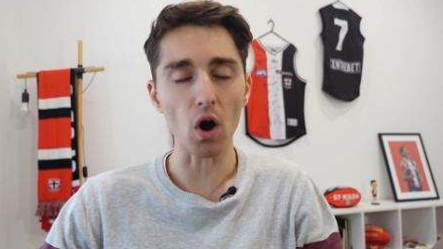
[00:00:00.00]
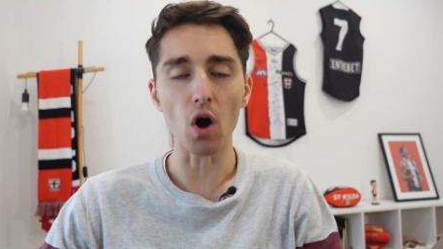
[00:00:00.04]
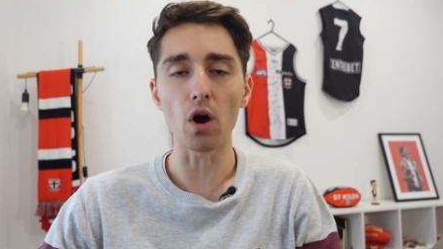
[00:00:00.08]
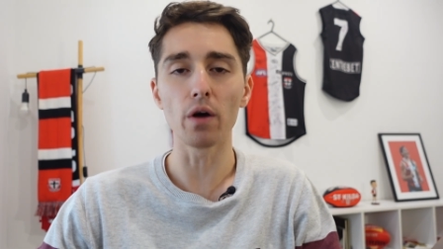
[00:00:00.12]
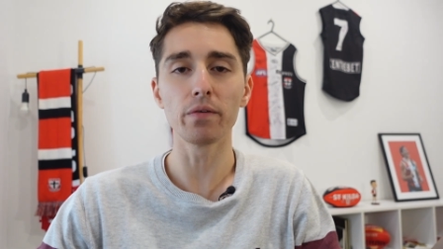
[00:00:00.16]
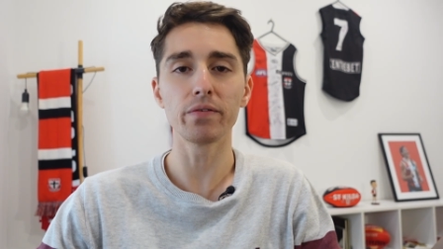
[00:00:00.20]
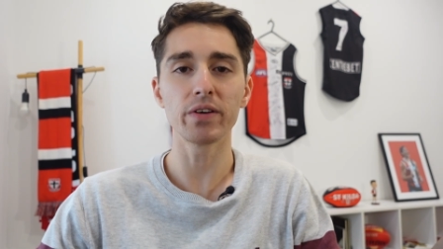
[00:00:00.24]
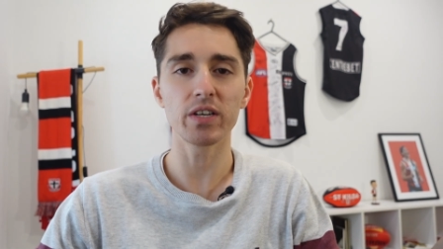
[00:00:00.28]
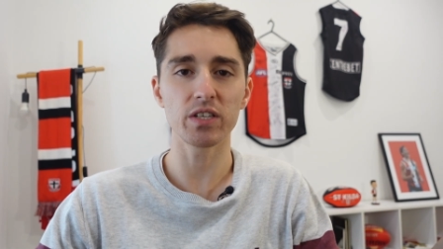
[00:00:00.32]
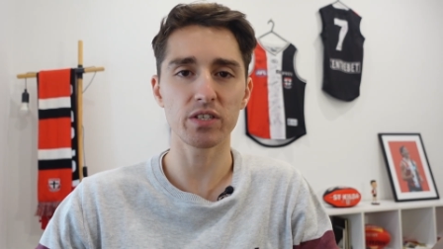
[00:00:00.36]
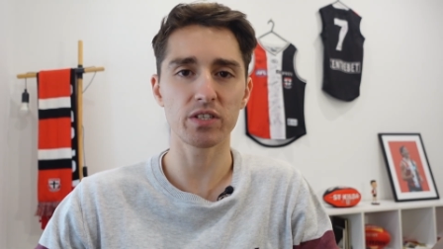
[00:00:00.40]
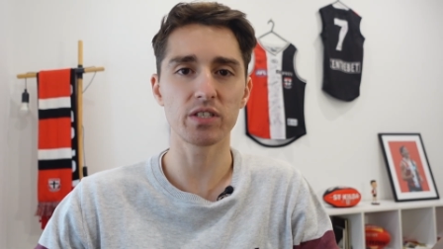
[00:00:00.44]

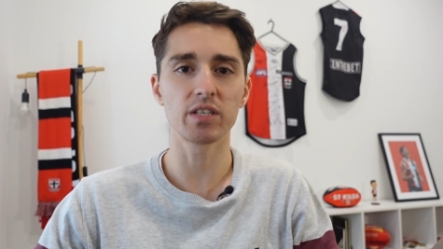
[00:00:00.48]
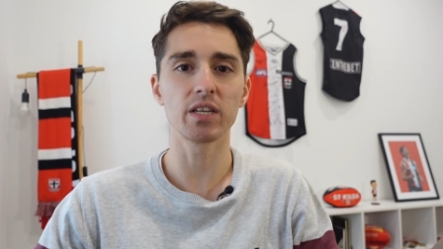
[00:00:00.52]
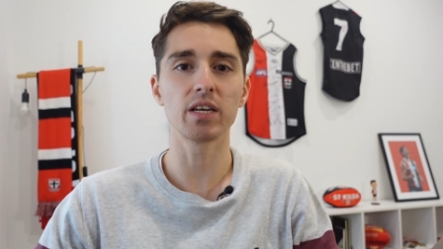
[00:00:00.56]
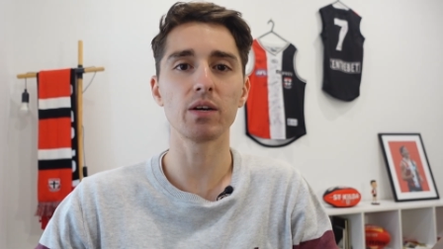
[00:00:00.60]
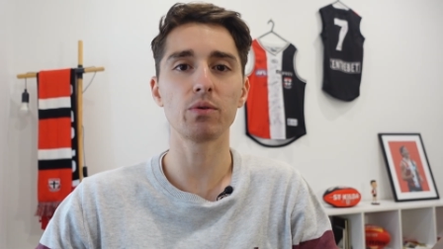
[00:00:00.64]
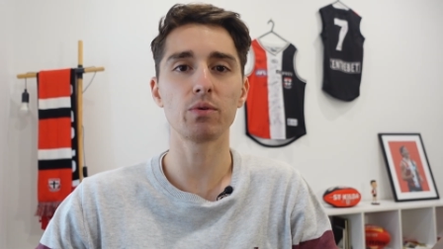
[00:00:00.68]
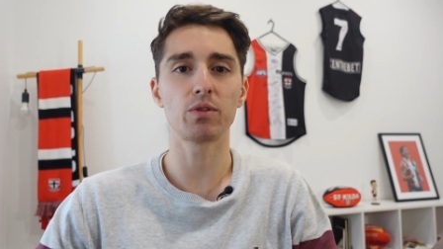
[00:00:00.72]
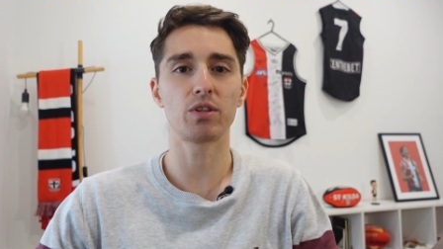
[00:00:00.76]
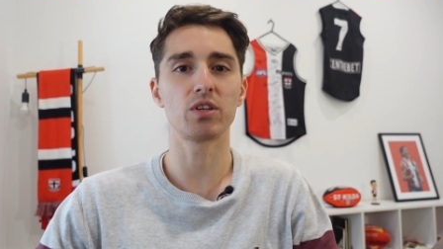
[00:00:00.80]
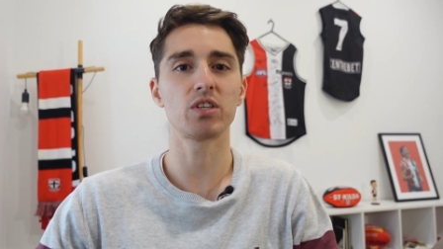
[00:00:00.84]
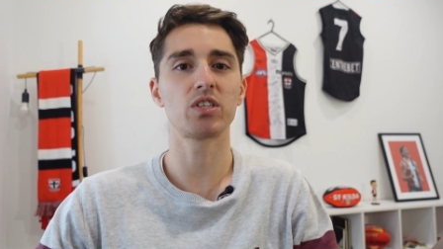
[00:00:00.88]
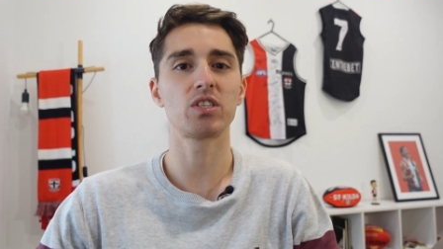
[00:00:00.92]
obviously
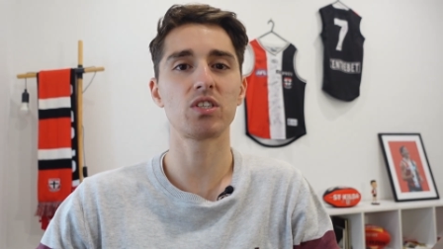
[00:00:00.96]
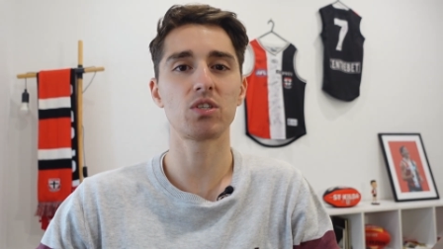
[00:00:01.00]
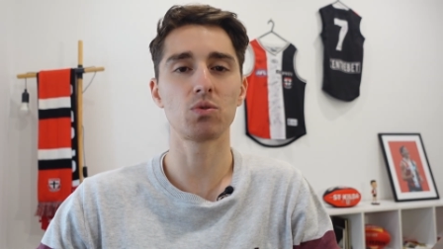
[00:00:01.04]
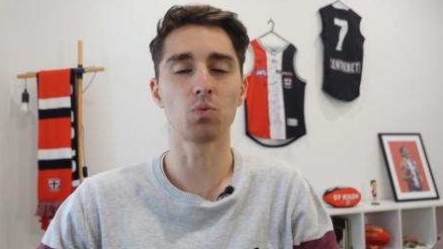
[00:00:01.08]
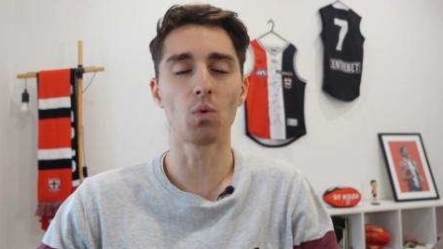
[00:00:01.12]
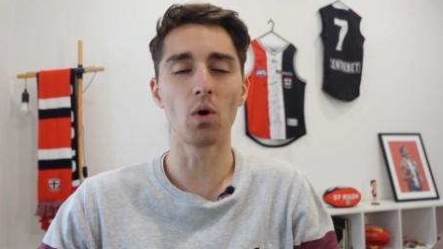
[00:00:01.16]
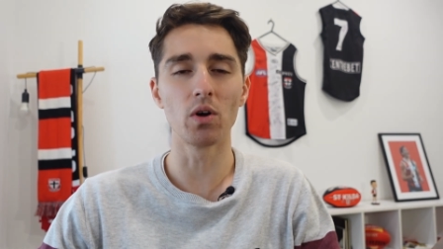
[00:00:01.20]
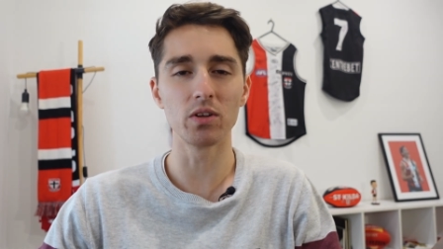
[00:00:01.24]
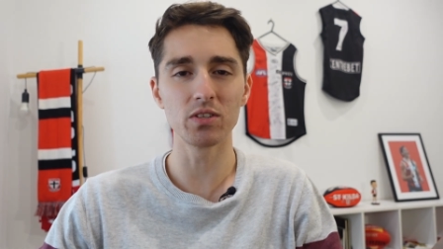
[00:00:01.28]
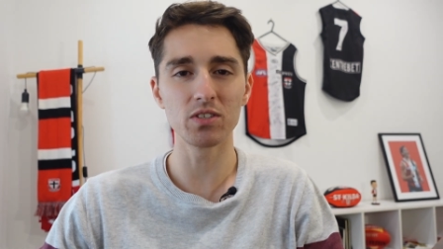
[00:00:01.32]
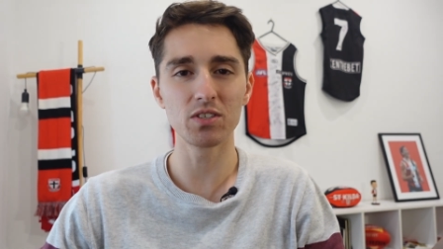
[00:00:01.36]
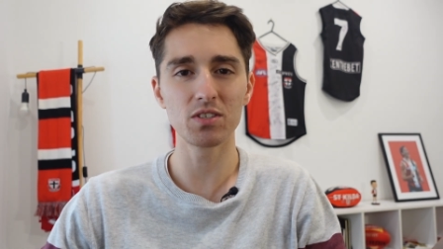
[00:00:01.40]
with the
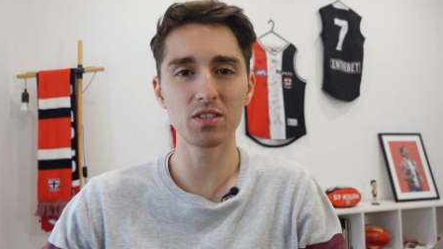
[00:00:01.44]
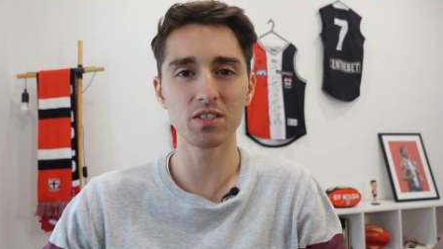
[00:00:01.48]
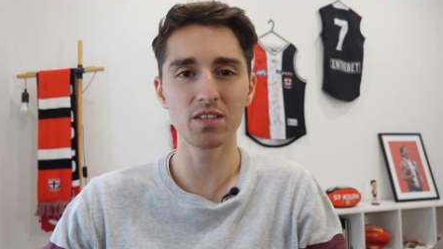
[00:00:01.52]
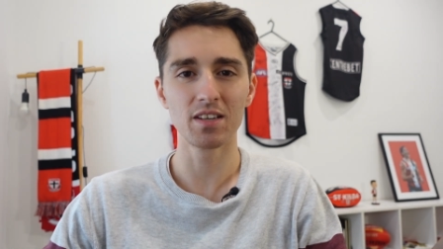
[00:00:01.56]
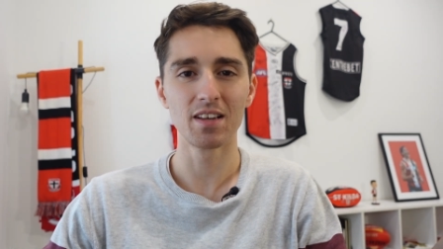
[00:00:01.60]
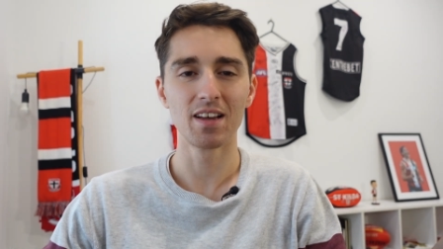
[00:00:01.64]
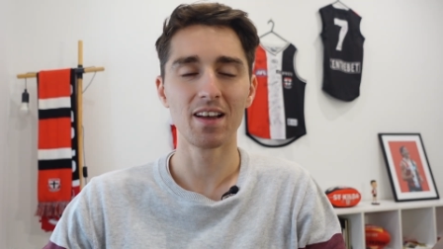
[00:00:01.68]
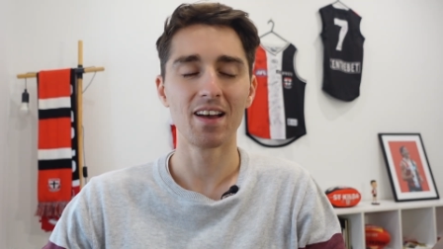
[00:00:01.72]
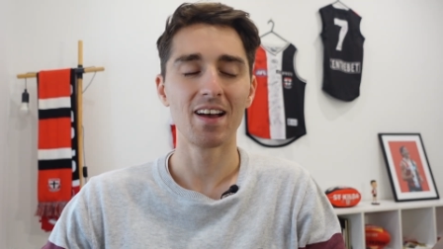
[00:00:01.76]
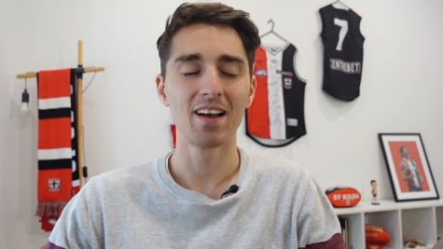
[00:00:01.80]
Swans